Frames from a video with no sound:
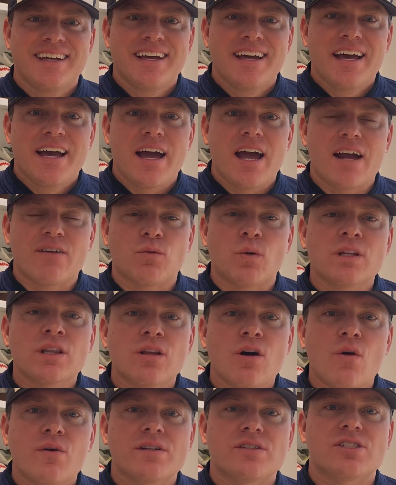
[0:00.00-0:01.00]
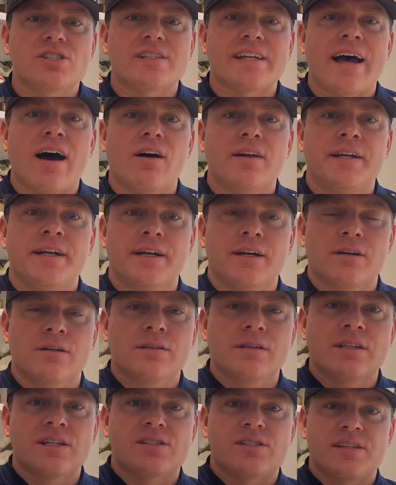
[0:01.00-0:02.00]
Hey everyone, Logan Stout here.
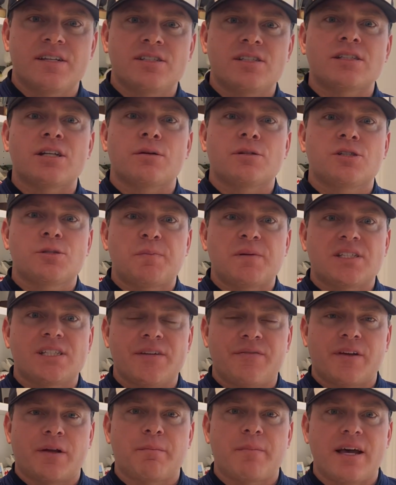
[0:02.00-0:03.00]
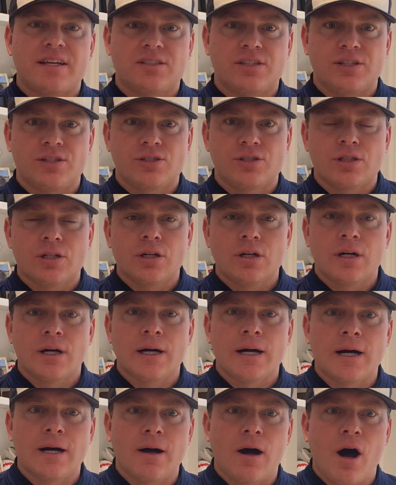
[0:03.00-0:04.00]
Listen, this is a specific message
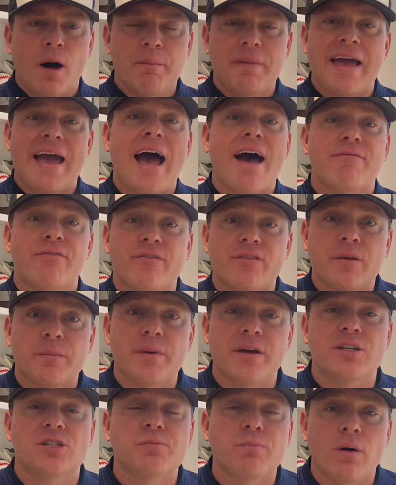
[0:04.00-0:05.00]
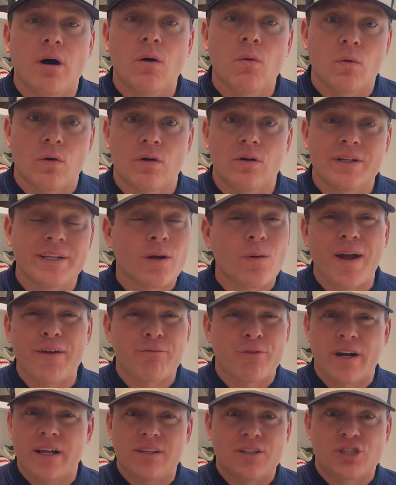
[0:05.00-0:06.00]
on behalf of the baseball world and quite
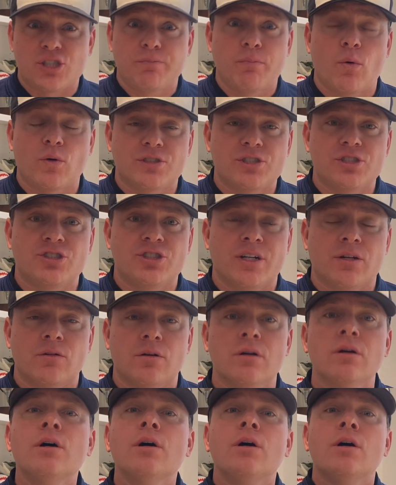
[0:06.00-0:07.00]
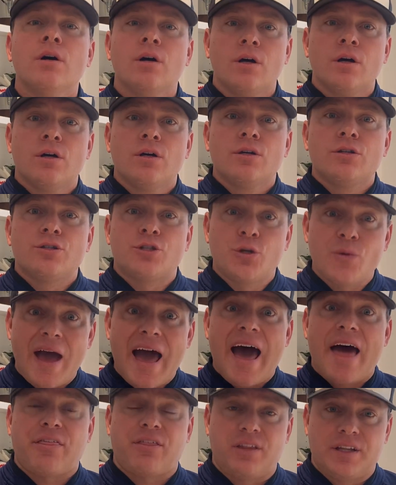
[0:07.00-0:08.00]
frankly, sports in general, to
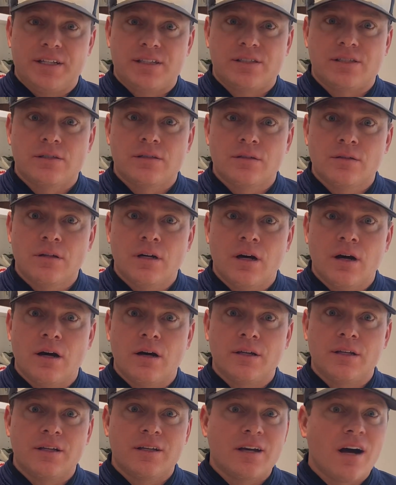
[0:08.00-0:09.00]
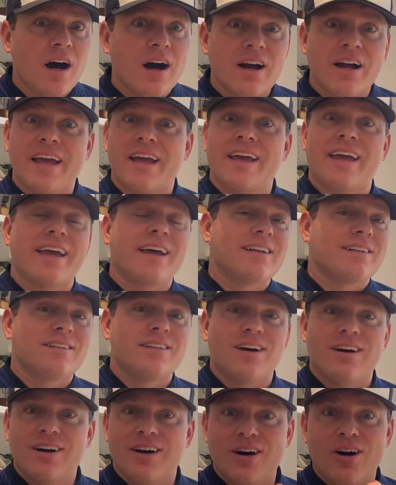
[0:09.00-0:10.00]
athletes, young and
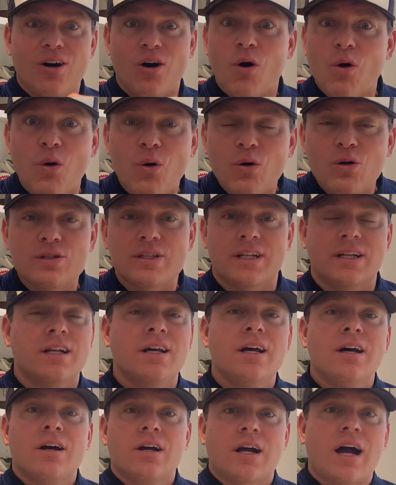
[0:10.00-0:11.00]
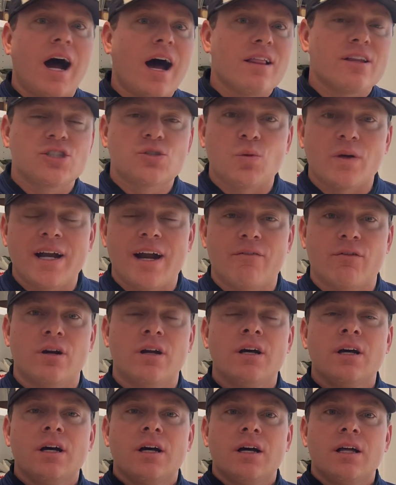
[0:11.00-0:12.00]
old and college,
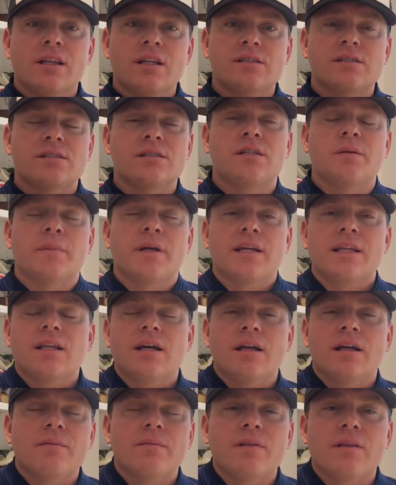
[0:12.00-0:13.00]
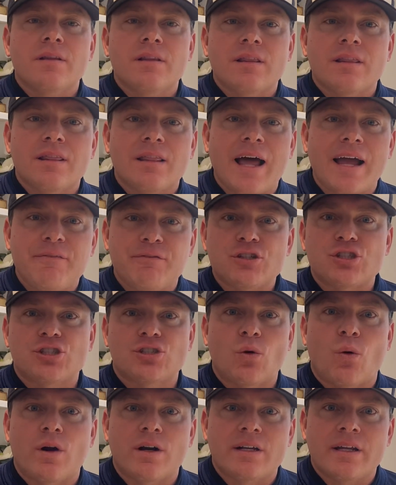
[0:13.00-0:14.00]
whatever. Listen to me. Life is
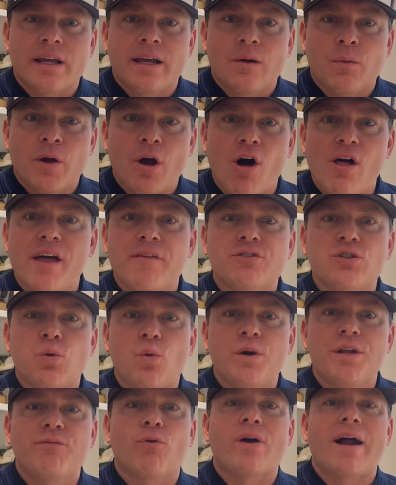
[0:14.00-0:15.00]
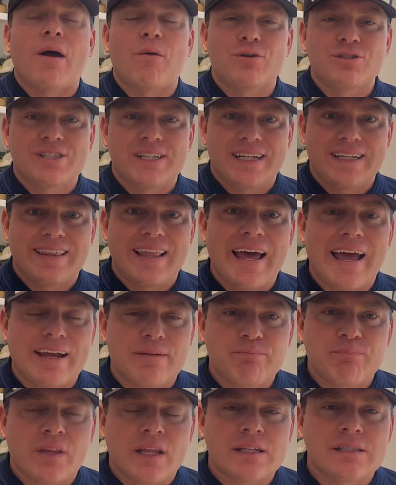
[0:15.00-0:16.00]
short. We all have 24 hours in a day.
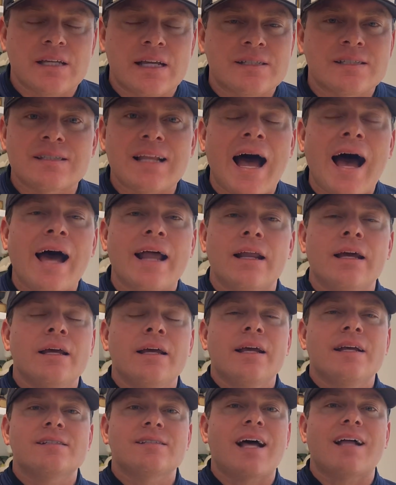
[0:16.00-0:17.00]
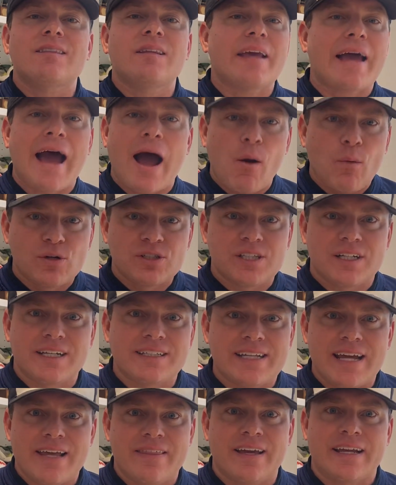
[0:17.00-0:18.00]
It's not the hours in a
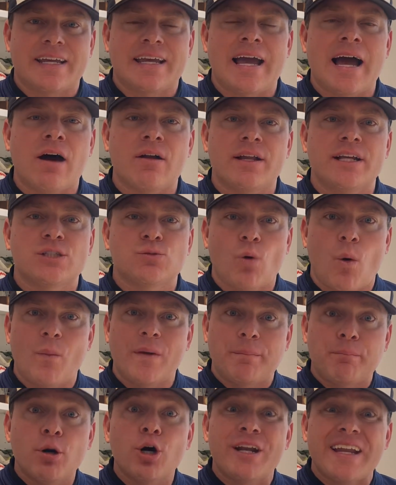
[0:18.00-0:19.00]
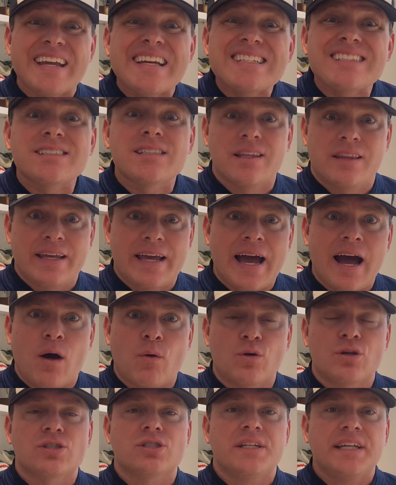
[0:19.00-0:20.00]
day that count. It's what we put into the
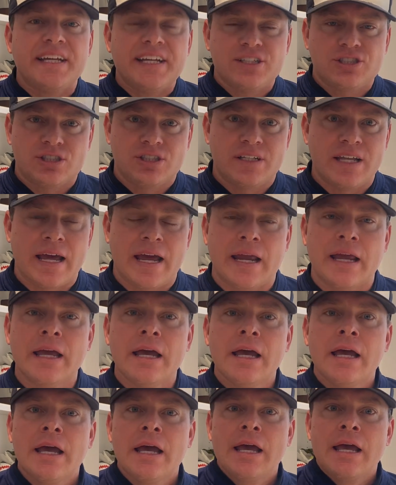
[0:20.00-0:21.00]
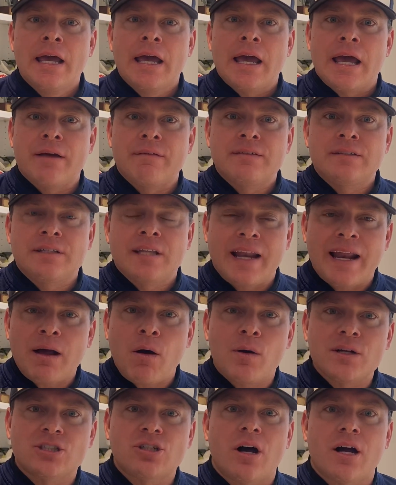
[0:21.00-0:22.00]
hours each day. And today I
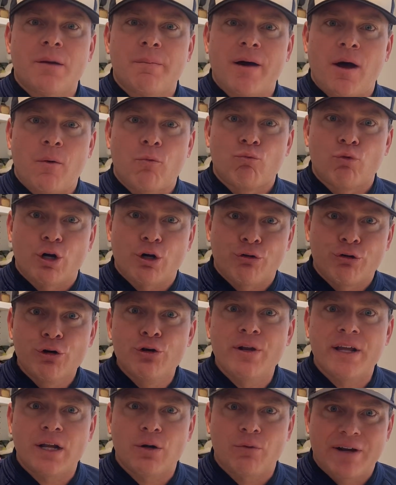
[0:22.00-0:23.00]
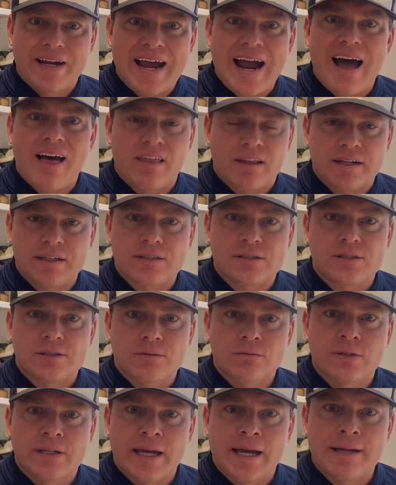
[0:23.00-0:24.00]
want to talk about recruiting realities,
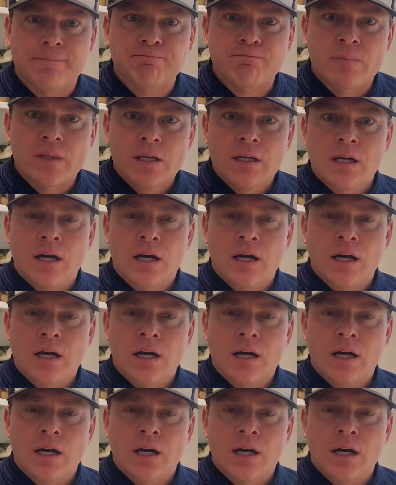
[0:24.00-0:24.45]
okay?